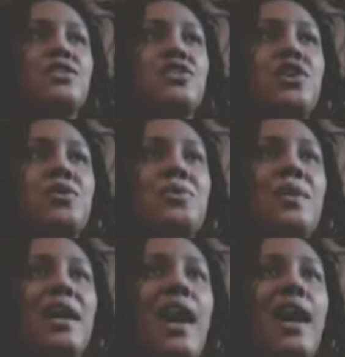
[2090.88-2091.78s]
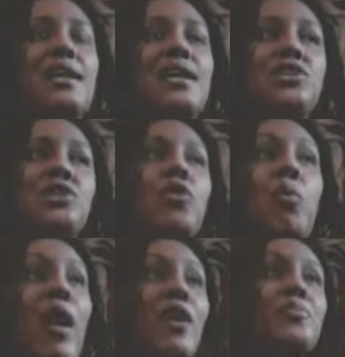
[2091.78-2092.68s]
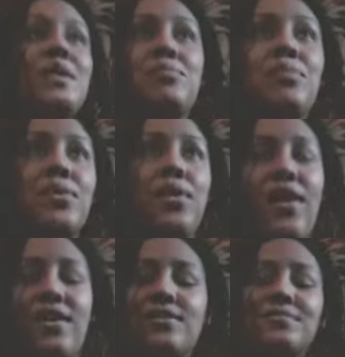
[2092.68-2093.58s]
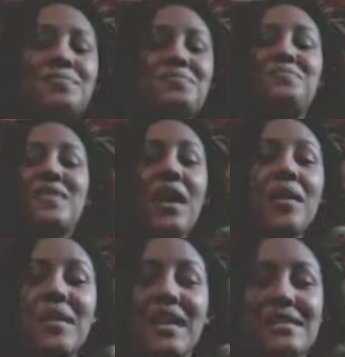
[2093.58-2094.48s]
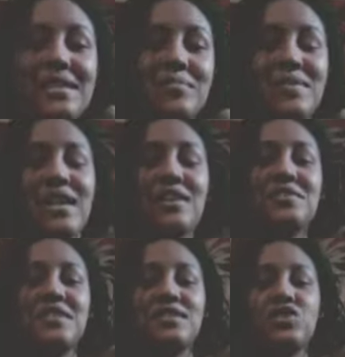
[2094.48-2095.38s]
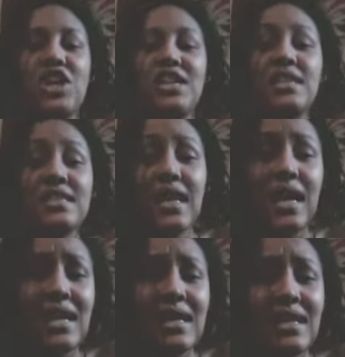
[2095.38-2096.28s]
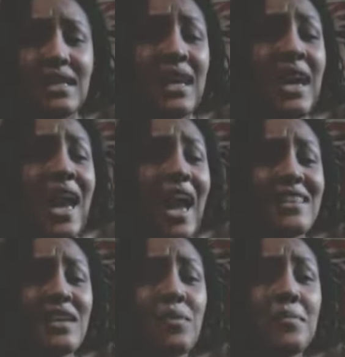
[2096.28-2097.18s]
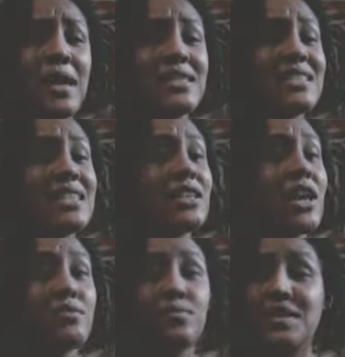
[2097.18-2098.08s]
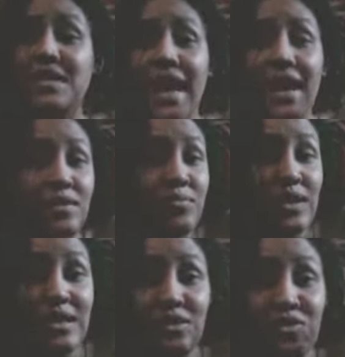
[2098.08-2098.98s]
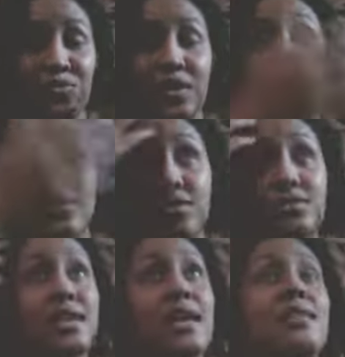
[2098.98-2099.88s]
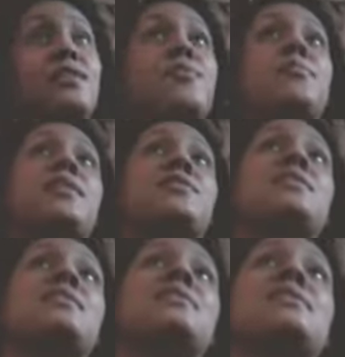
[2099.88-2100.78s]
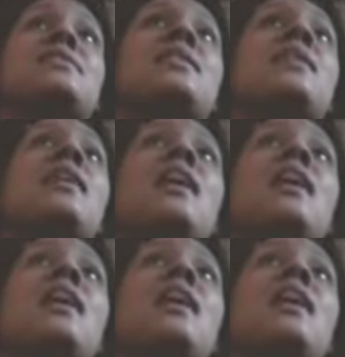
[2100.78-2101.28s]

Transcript: So, you know, while people are coming into themselves and trying to decide, and I think we're about to see a lot of recalibrated careers. I think we're about to see